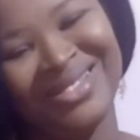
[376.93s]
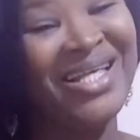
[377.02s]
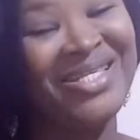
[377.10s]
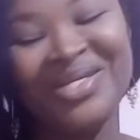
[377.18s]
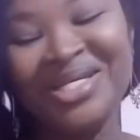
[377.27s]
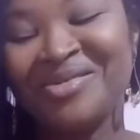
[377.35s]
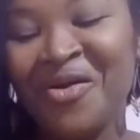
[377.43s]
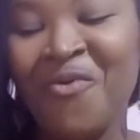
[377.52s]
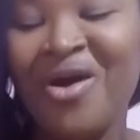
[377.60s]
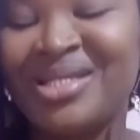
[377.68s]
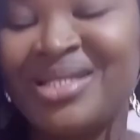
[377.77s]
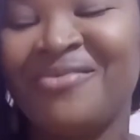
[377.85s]
So this cream
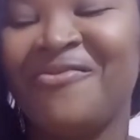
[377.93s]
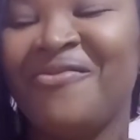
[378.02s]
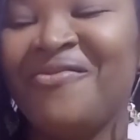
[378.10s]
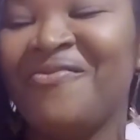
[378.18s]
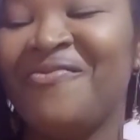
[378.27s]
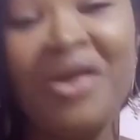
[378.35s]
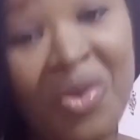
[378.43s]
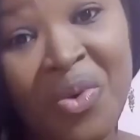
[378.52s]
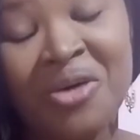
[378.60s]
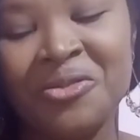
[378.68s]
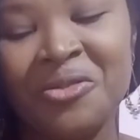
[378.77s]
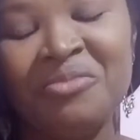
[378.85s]
worked very
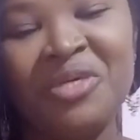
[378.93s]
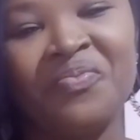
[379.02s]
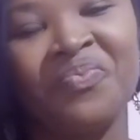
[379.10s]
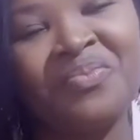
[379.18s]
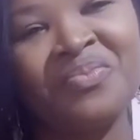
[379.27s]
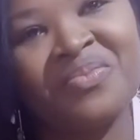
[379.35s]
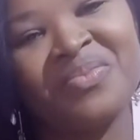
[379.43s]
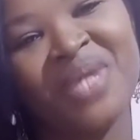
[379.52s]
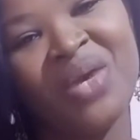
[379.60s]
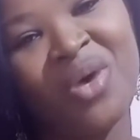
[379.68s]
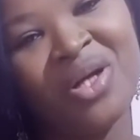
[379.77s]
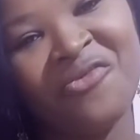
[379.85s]
well for me.
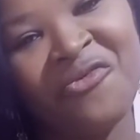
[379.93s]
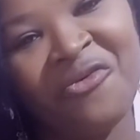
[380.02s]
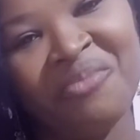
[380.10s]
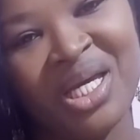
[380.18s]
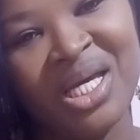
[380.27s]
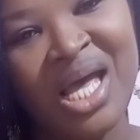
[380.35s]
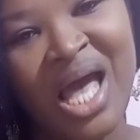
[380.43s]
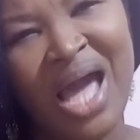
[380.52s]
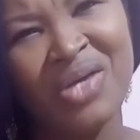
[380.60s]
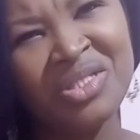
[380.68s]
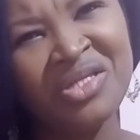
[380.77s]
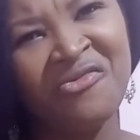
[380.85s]
It worked for me. I
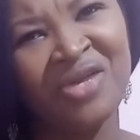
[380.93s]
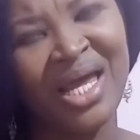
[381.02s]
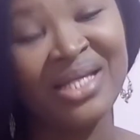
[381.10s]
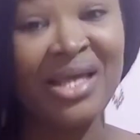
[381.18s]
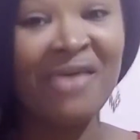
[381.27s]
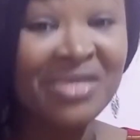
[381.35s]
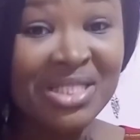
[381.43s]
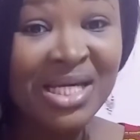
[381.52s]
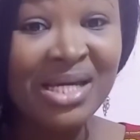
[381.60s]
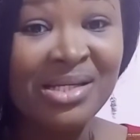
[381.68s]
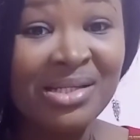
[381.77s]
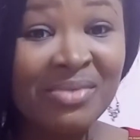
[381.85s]
used it for like 7
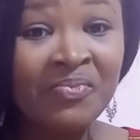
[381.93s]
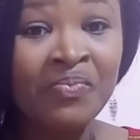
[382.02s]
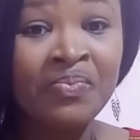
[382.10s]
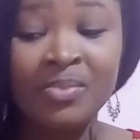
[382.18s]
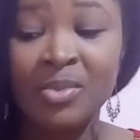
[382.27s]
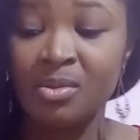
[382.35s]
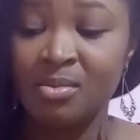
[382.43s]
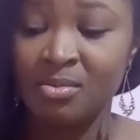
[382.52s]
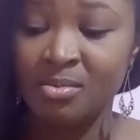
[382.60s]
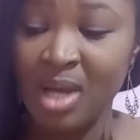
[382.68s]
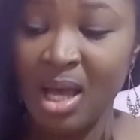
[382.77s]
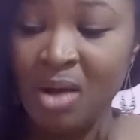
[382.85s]
days.
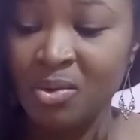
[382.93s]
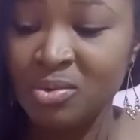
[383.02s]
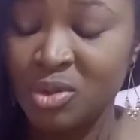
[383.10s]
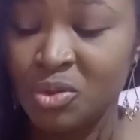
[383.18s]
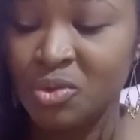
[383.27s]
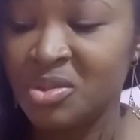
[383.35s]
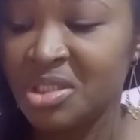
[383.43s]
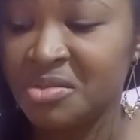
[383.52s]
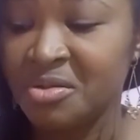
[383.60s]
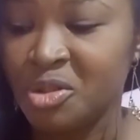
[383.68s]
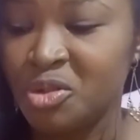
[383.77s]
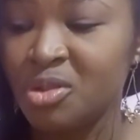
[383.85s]
How to use this
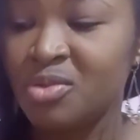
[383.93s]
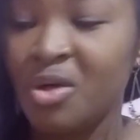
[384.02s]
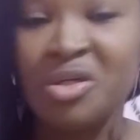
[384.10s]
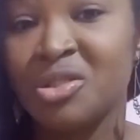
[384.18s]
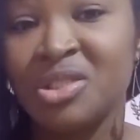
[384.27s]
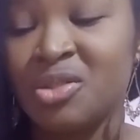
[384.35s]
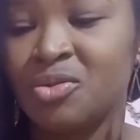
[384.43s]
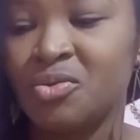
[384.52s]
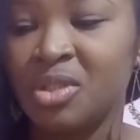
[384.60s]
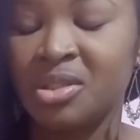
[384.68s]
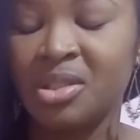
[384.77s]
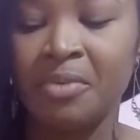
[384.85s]
cream? All you just need to do
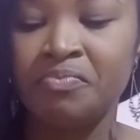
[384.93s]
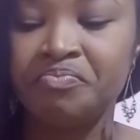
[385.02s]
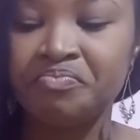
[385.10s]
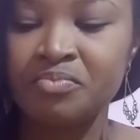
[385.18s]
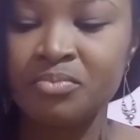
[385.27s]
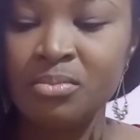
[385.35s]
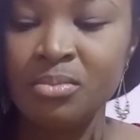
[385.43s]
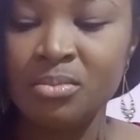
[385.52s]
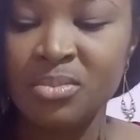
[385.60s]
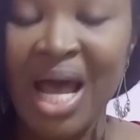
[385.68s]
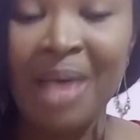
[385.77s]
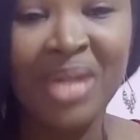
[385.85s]
is
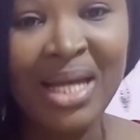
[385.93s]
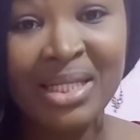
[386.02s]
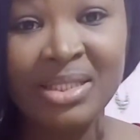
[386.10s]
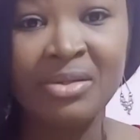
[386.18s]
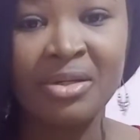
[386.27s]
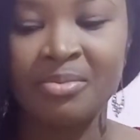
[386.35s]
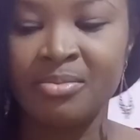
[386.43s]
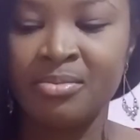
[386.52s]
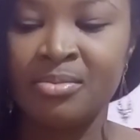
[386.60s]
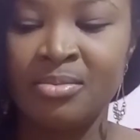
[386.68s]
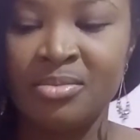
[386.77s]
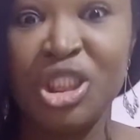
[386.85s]
apply this cream
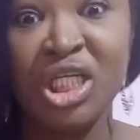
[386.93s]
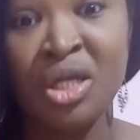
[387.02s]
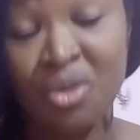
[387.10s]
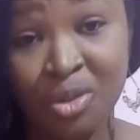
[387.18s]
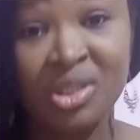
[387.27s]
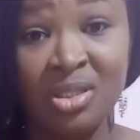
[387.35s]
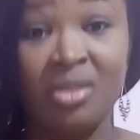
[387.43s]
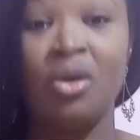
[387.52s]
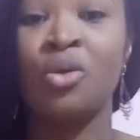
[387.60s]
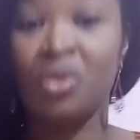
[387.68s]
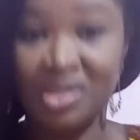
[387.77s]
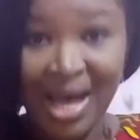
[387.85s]
generously
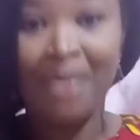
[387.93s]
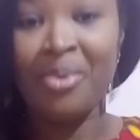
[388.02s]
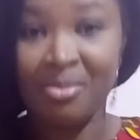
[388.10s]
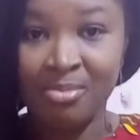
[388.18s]
on your scalp.